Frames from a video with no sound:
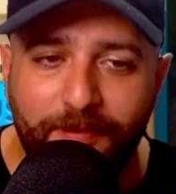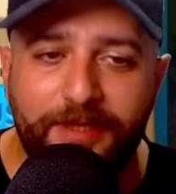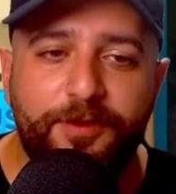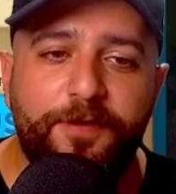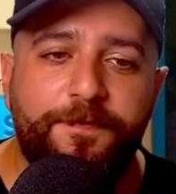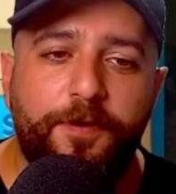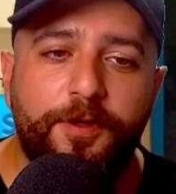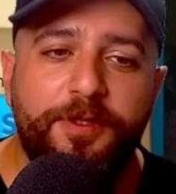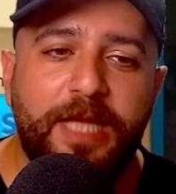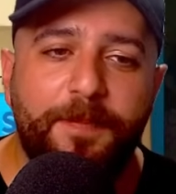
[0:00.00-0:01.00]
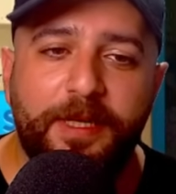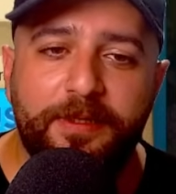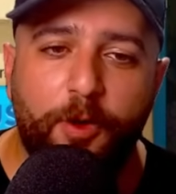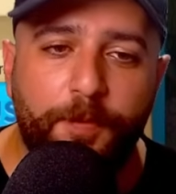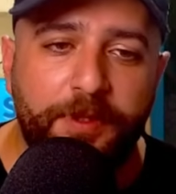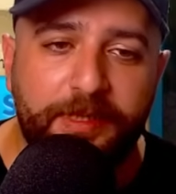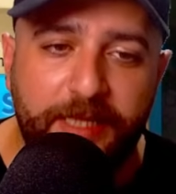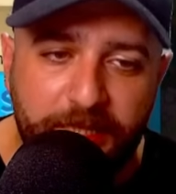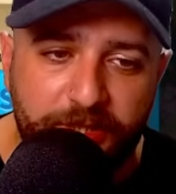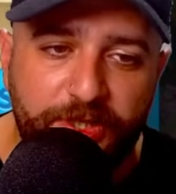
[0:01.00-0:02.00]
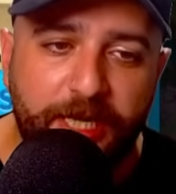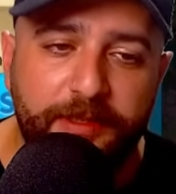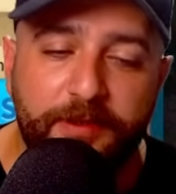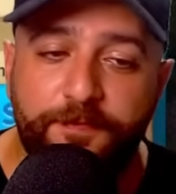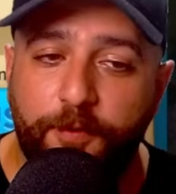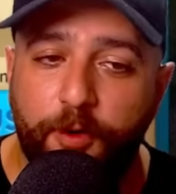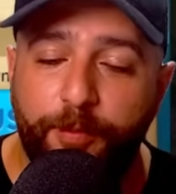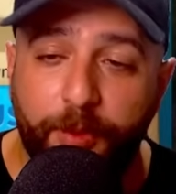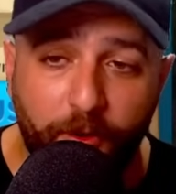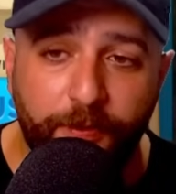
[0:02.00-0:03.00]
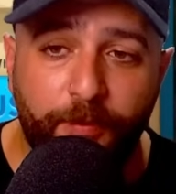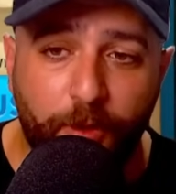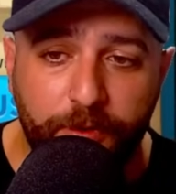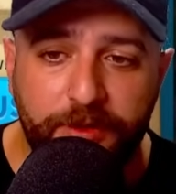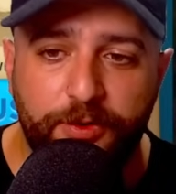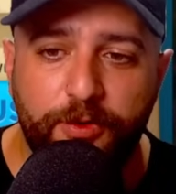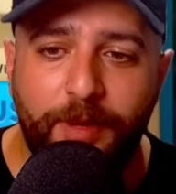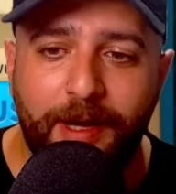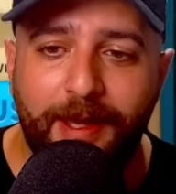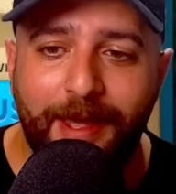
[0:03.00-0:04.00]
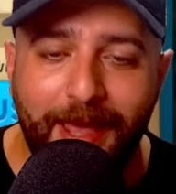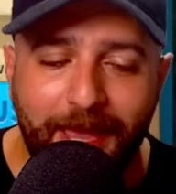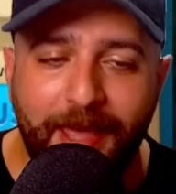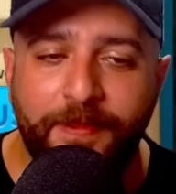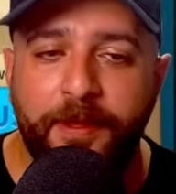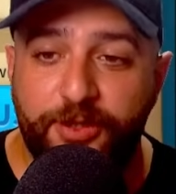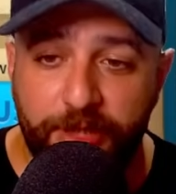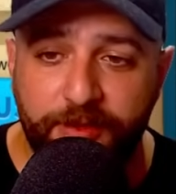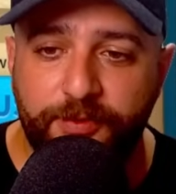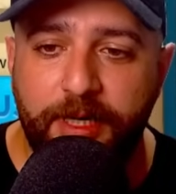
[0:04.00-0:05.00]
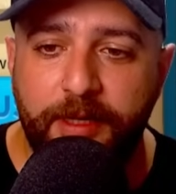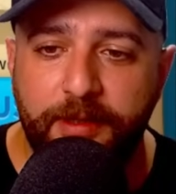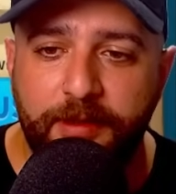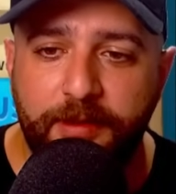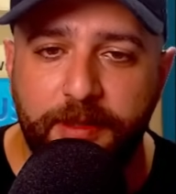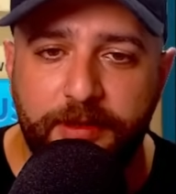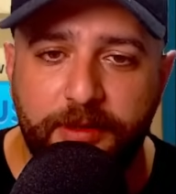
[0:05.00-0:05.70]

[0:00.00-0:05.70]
let's do the first step. Let's open these chests for both Moctezuma and Chandra. Let's